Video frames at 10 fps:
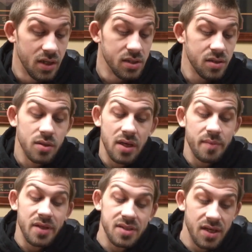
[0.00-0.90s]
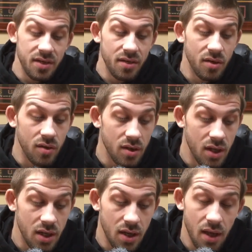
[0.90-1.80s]
So with that being said,
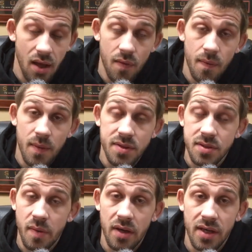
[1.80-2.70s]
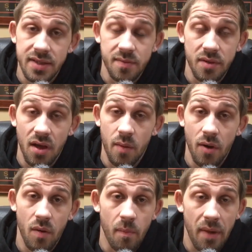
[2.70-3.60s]
this is podcast to be a lot
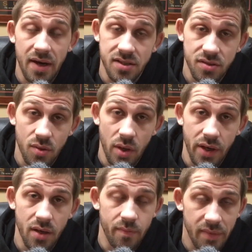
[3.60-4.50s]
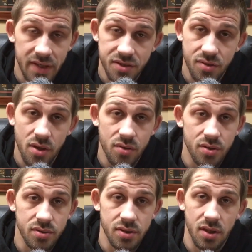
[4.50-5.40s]
about my story, my
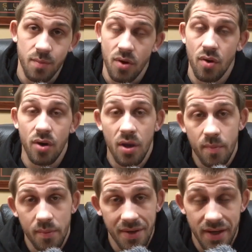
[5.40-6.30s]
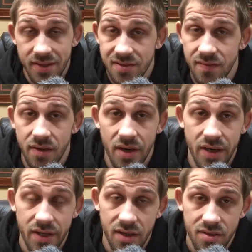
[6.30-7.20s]
struggles. Growing up, I had severe
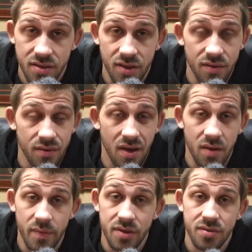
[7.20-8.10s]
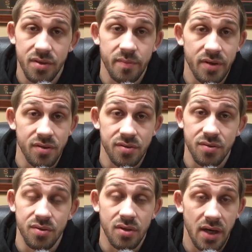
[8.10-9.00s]
ADHD through elementary, middle
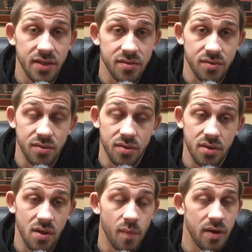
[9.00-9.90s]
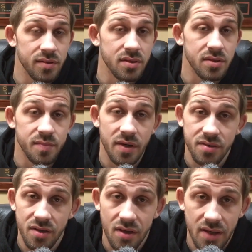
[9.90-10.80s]
school, high school. I was in
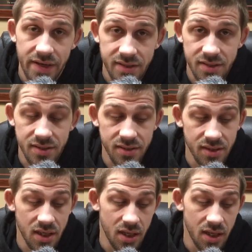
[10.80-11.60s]
special ed classes.